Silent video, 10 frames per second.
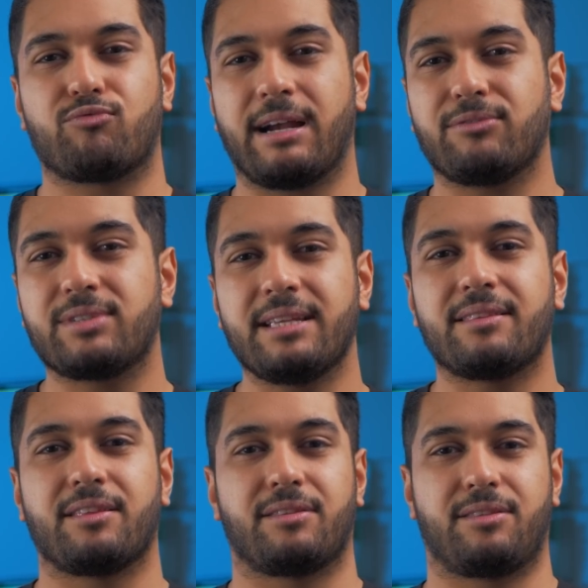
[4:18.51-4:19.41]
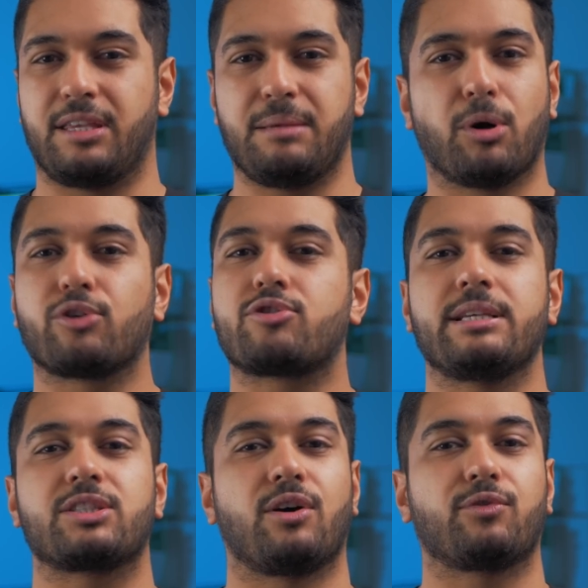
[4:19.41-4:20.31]
rounding that the
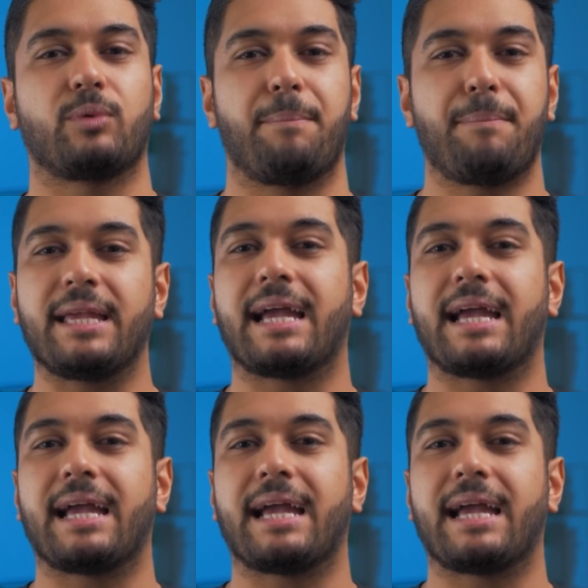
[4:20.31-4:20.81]
monitoring software may